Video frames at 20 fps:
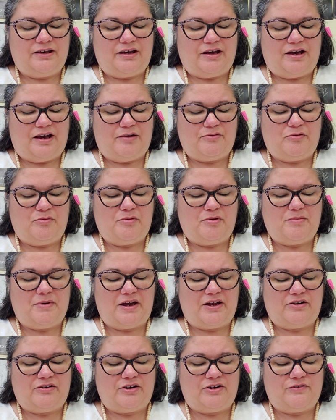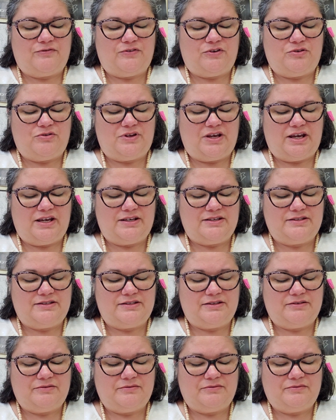"I will be better in a few
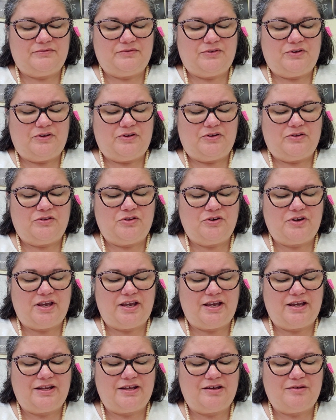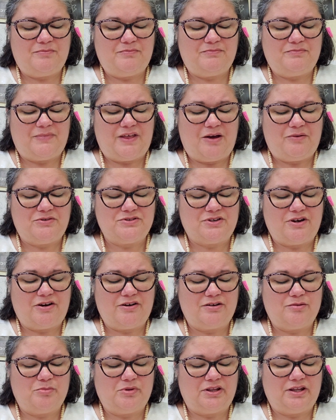days." Looking at him, that was
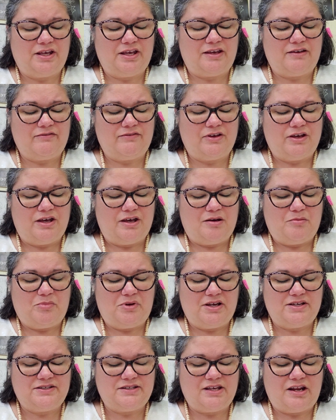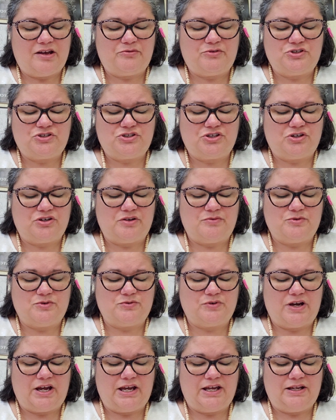hard to believe, but I said I was sure he was
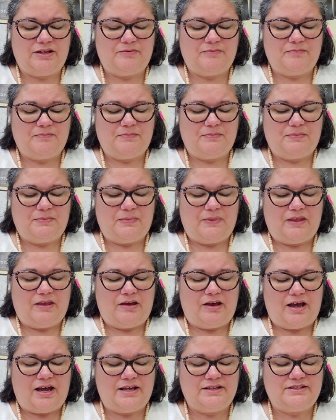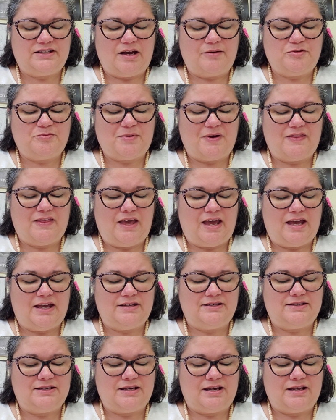right. I stopped by the
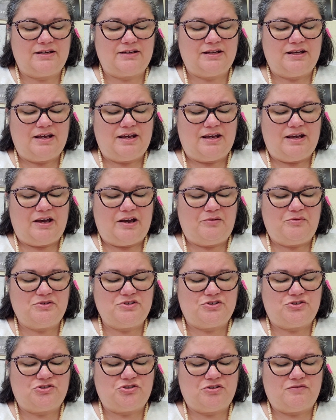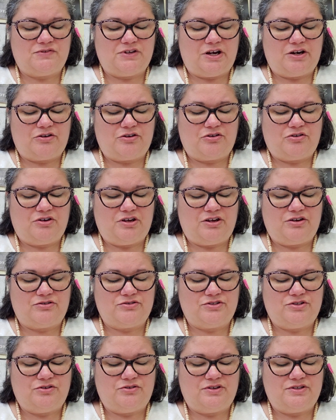aid tent. I wasn't sure if Dr.
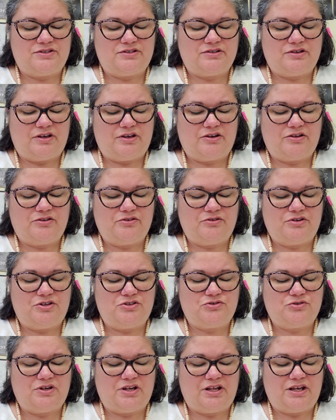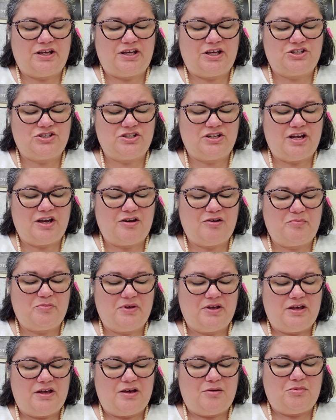Krieger's duties included treating kitchen help,
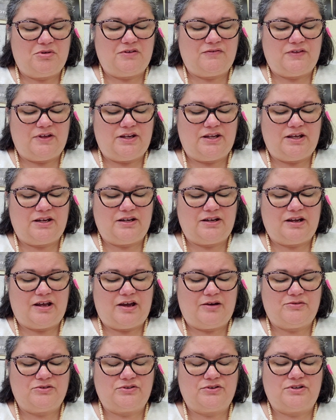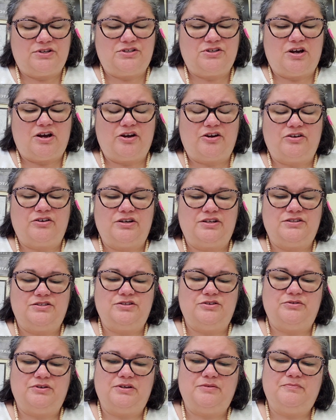but if they didn't, I was going to talk her
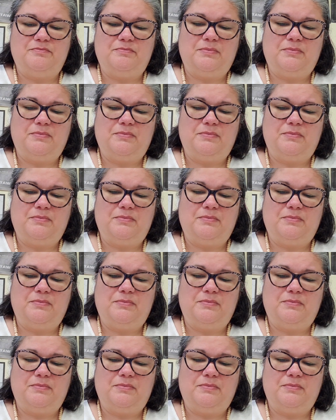into it.